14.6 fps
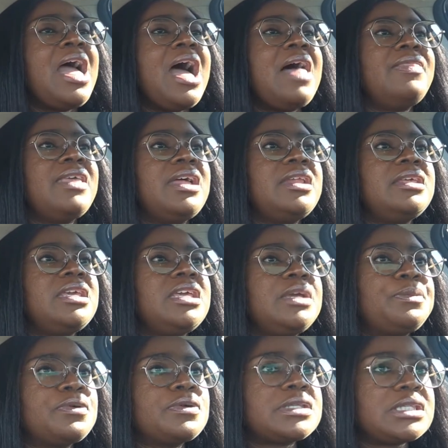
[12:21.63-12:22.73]
and then he
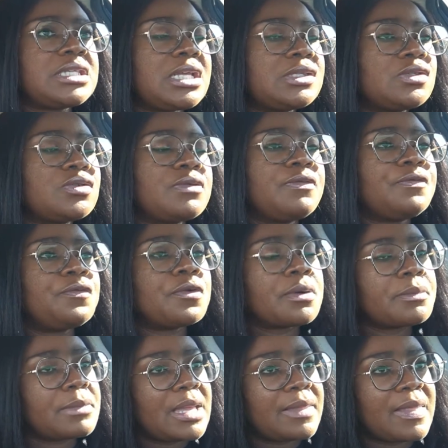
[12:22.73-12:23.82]
proceeds to
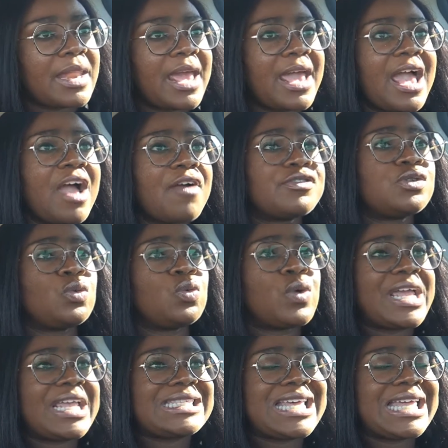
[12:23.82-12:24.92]
inform me that I have to
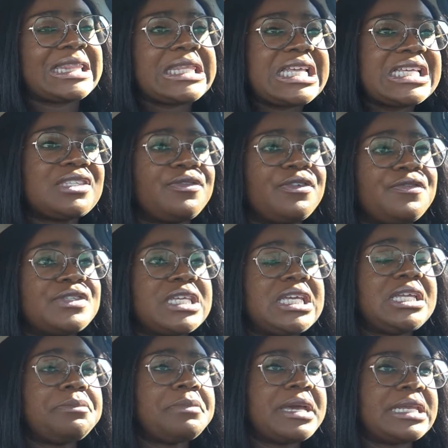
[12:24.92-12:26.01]
wait at least
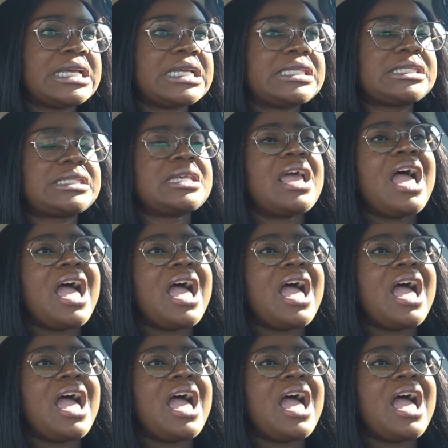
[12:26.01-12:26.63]
15 minutes